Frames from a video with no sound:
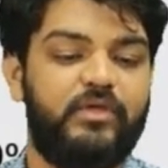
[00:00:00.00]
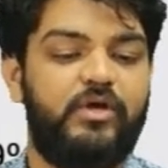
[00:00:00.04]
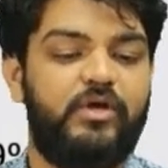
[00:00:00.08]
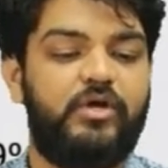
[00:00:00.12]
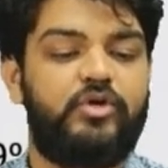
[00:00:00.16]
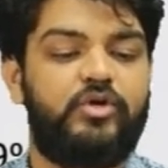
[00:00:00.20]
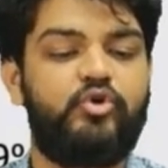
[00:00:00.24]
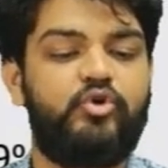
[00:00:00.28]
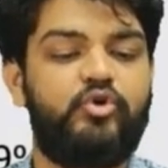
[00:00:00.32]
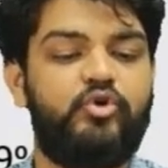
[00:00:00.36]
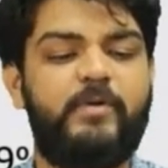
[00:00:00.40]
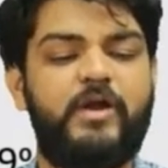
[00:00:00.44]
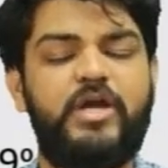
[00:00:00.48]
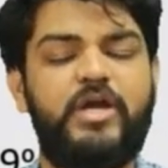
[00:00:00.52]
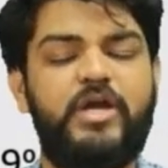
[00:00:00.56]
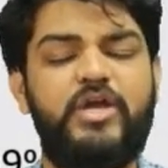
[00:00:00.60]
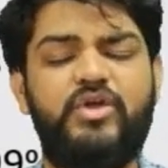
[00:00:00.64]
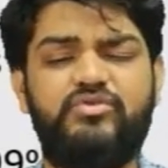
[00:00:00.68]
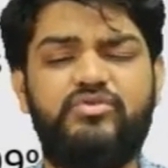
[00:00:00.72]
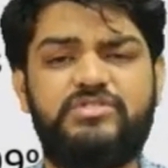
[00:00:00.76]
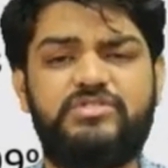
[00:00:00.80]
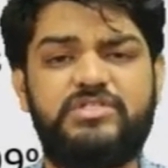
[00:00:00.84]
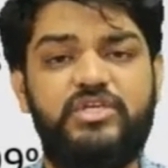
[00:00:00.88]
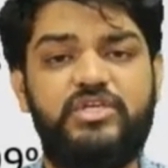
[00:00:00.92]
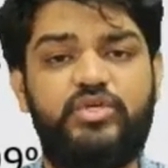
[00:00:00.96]
to
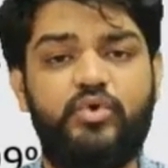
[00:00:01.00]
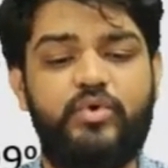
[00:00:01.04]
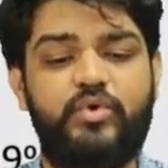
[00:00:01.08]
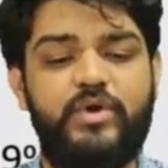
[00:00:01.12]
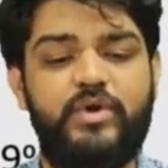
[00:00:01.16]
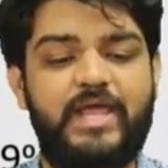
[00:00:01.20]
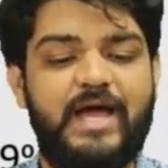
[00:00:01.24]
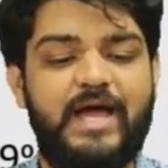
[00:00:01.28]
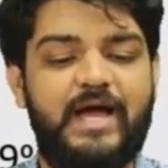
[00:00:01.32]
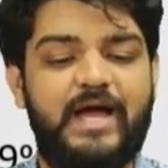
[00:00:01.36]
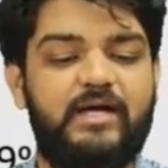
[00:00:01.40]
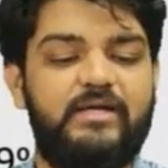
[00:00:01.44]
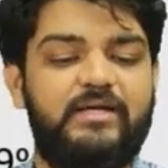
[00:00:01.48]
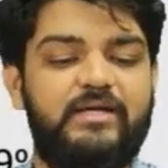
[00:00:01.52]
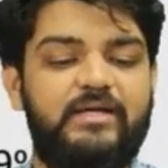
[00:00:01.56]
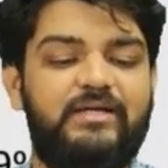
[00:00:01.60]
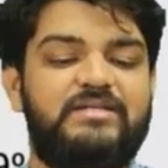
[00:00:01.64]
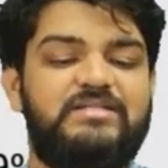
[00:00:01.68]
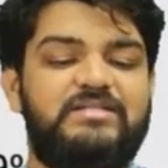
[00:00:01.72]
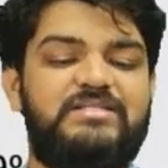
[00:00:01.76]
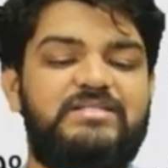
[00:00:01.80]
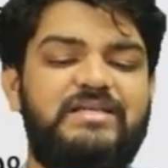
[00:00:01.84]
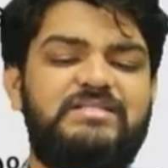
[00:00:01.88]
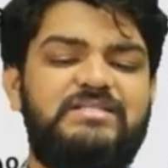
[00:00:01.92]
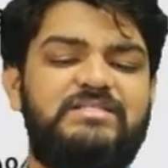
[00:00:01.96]
produce urea.
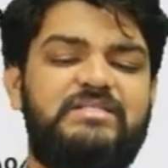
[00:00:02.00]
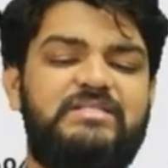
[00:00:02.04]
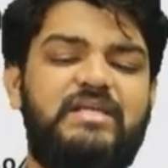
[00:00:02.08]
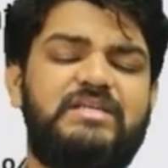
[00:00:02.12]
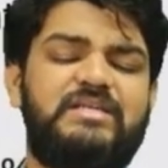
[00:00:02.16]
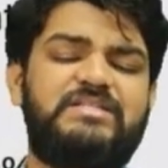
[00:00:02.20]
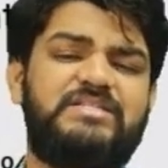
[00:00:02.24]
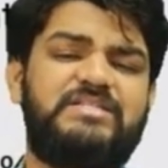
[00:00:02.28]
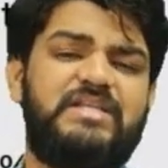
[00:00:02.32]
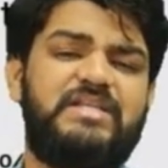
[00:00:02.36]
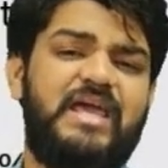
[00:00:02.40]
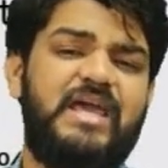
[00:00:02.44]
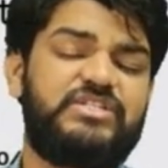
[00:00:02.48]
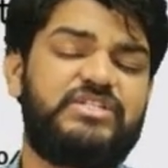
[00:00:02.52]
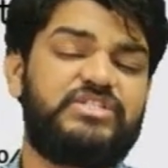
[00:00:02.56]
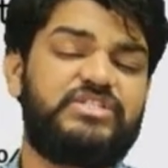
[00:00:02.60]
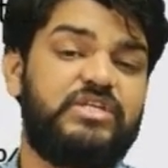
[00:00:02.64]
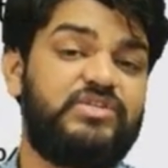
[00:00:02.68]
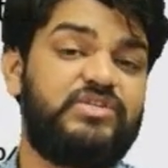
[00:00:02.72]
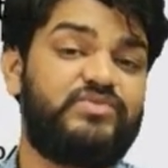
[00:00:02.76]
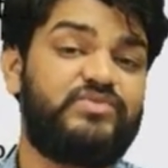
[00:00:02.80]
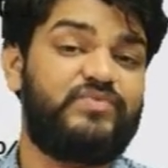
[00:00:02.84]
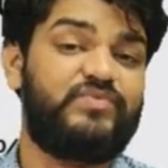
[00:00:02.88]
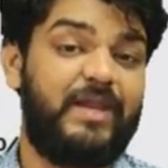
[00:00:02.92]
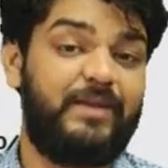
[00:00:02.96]
Since this reaction
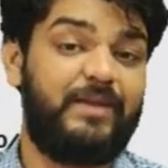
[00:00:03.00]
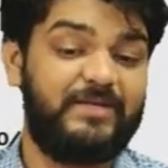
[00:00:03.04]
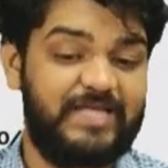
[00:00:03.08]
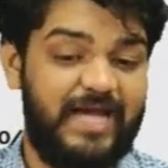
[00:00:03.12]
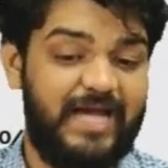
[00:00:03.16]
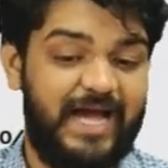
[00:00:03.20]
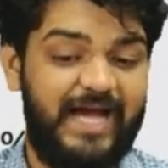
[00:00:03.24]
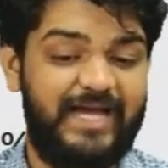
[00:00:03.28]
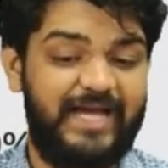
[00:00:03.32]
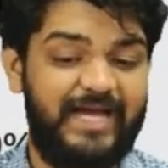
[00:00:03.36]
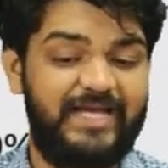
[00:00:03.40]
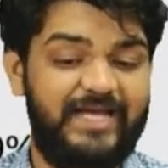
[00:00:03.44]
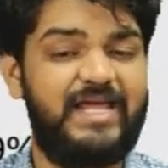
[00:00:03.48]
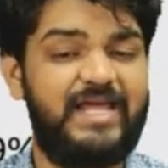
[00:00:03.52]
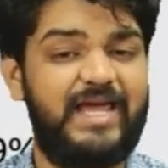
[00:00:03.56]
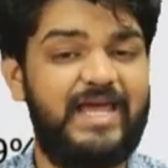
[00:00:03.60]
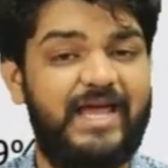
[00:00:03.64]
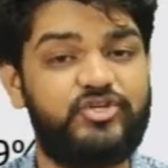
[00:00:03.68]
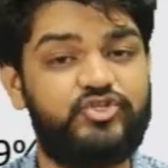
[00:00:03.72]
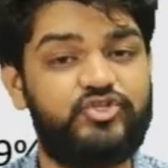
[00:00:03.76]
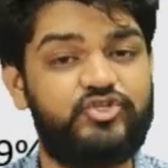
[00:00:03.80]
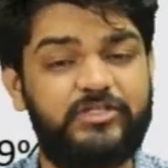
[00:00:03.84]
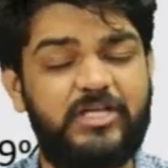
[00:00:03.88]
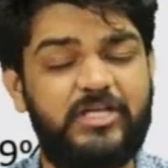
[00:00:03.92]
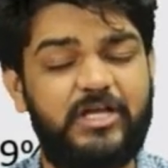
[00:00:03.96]
is very much highly
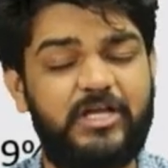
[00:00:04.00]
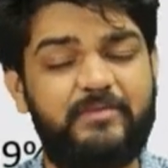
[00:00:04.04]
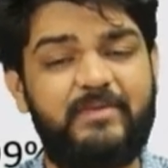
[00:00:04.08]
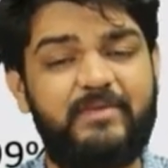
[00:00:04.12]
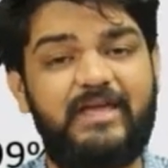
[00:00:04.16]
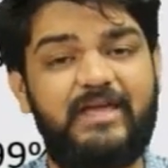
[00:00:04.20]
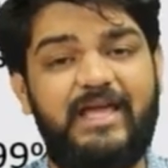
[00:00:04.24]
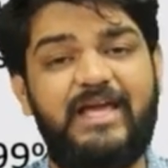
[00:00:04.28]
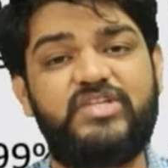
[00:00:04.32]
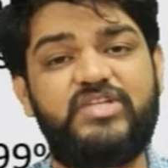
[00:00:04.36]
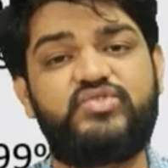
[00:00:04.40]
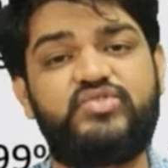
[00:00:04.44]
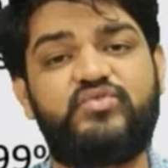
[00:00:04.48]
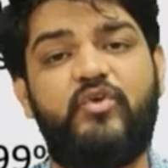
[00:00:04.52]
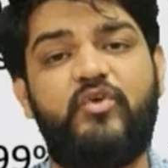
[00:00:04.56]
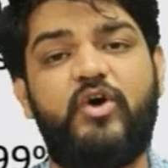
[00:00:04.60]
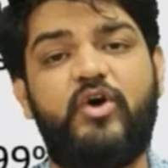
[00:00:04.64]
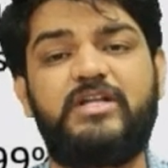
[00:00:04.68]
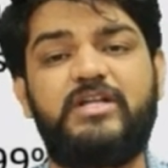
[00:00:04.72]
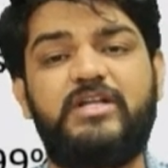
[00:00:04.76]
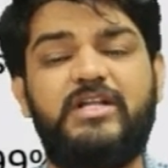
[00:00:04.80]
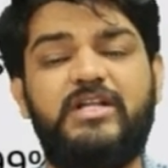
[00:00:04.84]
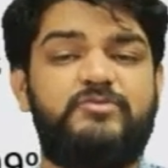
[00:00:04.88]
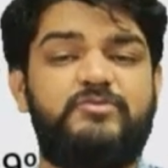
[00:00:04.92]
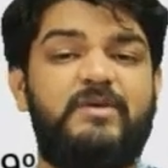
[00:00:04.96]
exothermic, hence
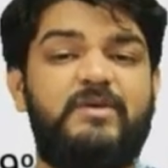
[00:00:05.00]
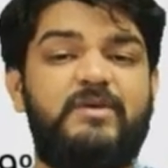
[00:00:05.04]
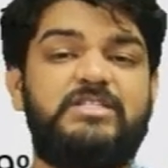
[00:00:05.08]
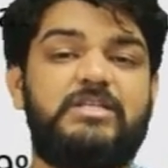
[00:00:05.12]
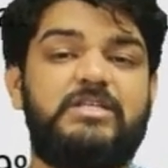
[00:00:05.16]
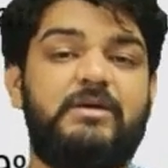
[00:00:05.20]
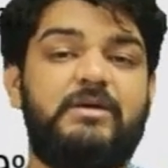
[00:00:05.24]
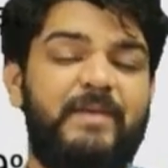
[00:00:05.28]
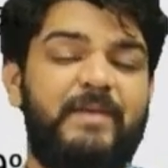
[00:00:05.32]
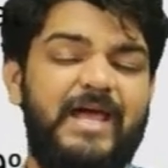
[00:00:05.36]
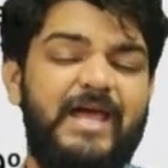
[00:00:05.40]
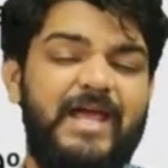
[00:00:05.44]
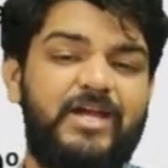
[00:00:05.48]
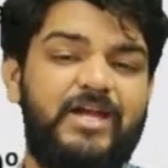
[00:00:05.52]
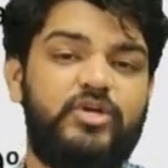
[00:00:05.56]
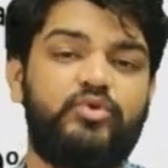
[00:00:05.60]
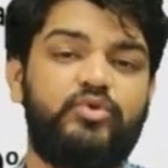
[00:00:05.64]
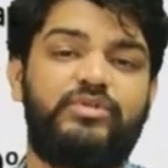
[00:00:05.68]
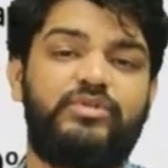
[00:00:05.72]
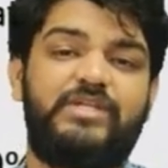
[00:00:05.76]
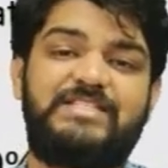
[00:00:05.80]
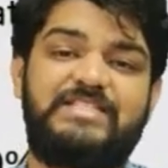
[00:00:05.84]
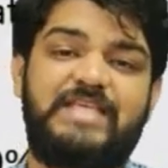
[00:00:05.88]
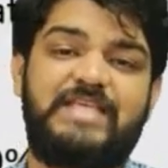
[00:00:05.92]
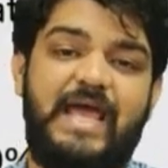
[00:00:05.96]
water is being supplied to
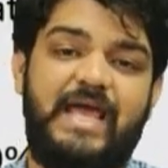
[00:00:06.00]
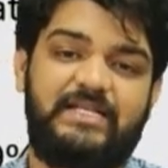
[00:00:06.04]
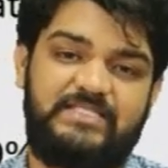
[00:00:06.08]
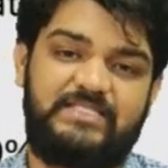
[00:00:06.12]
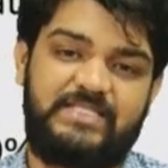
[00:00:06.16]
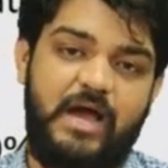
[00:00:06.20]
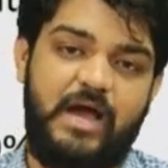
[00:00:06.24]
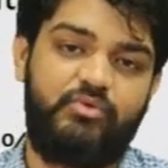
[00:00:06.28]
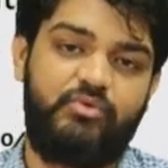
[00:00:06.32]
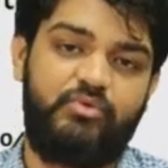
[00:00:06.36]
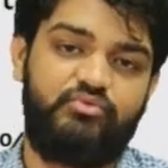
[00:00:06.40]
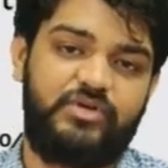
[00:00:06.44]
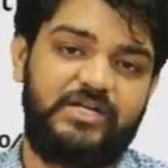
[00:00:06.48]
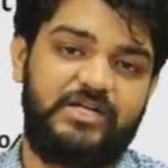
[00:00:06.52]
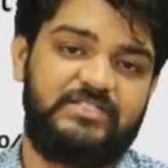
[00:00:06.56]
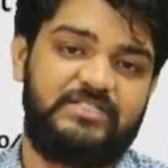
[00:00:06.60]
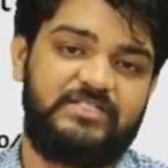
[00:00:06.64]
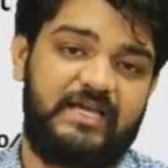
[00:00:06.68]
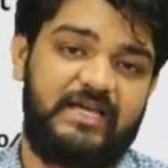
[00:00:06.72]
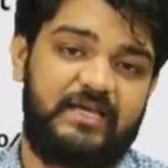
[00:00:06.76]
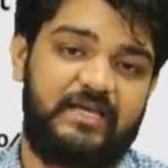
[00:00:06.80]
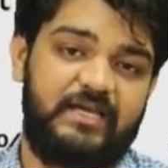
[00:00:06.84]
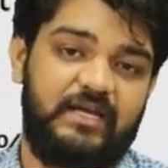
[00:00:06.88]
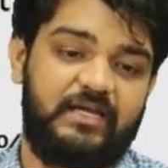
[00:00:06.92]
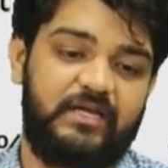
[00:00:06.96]
the outer
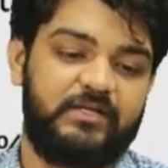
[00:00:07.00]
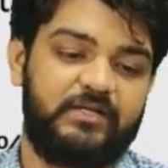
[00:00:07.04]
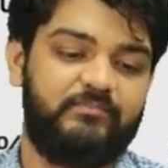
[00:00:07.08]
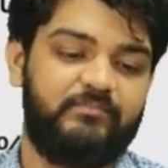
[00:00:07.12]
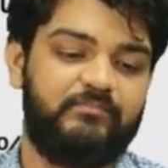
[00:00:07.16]
jacket.